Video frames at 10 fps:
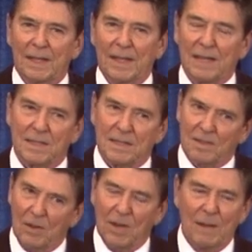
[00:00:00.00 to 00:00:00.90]
That's
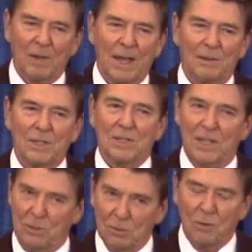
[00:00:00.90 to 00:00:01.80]
all I'm allowed to say.
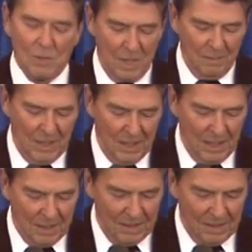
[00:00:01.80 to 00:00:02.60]
You know what I mean.